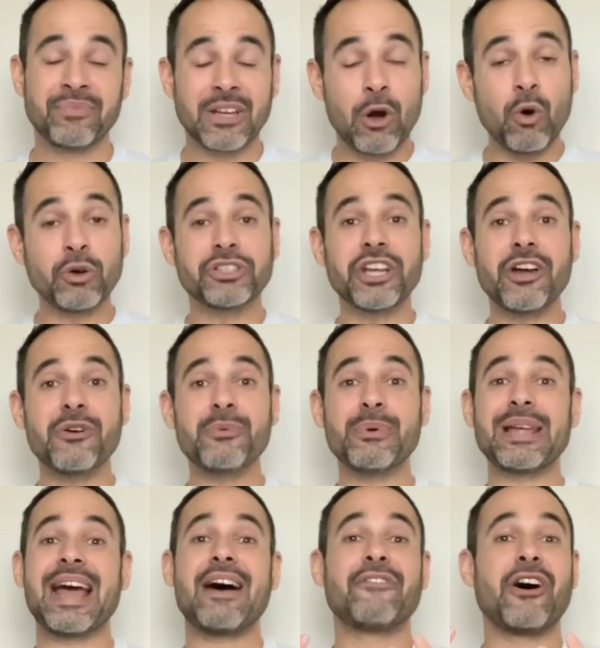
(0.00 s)
Also,
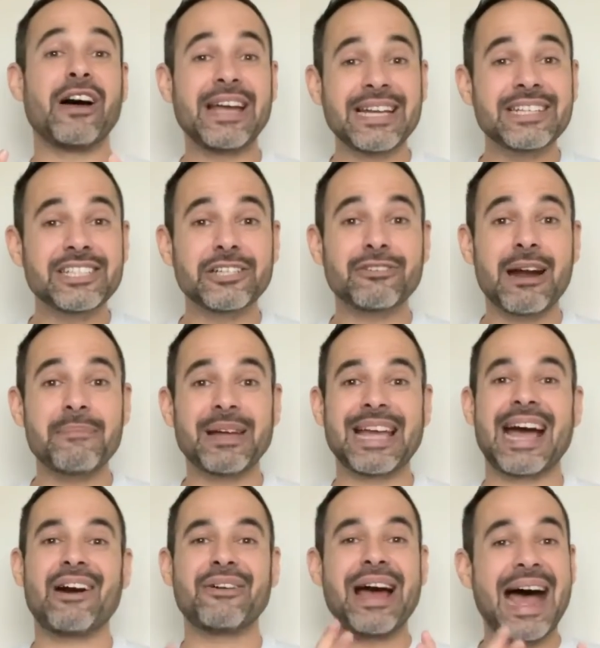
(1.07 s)
we have our Instagram
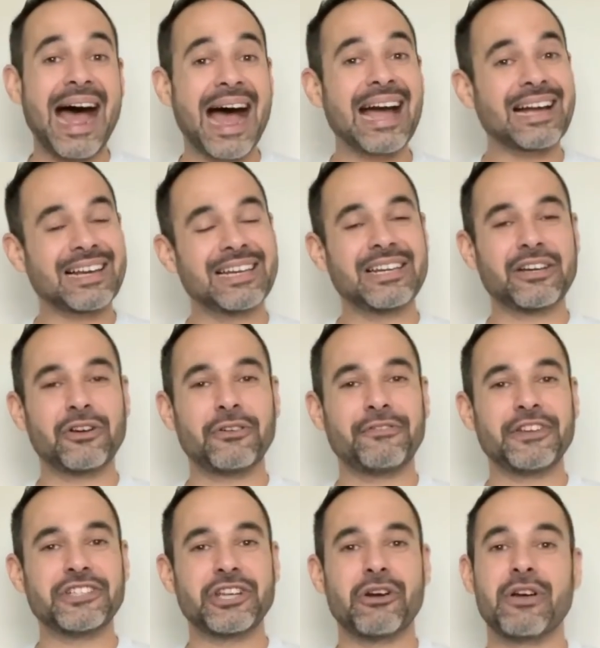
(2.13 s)
account at Clinical
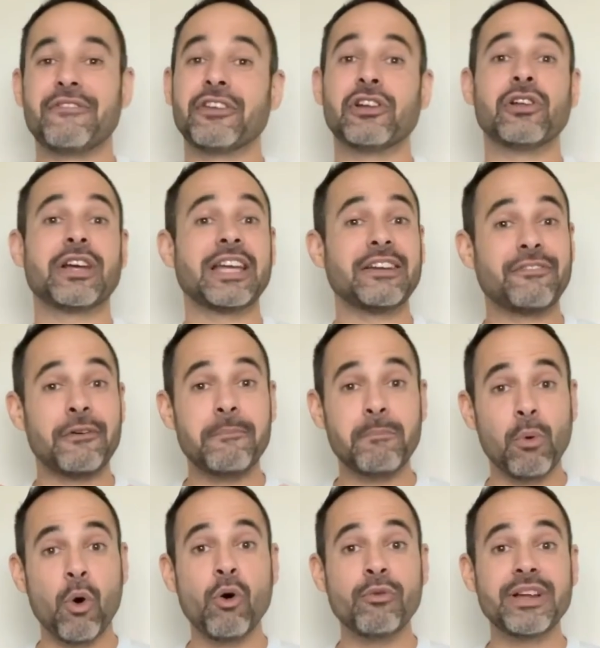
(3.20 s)
Physio if you're looking for
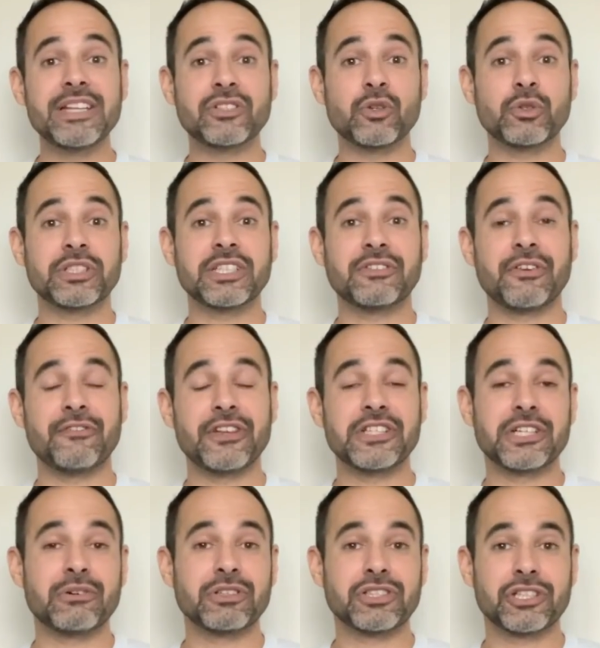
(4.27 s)
more resources for
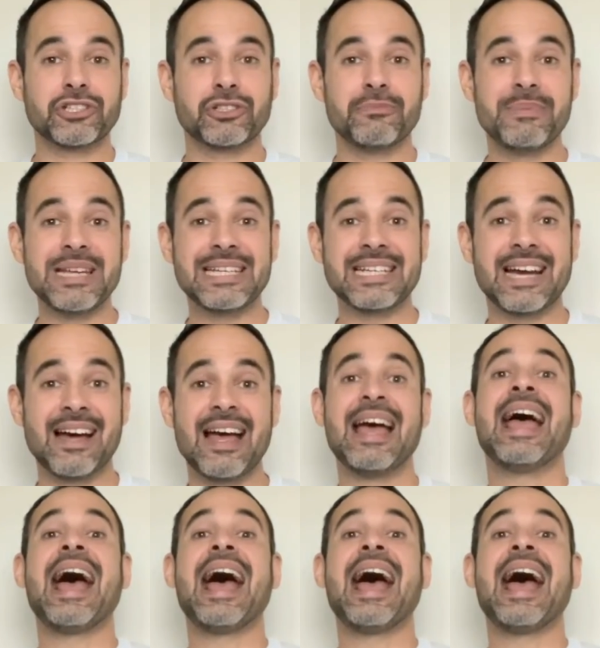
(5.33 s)
physio on social media.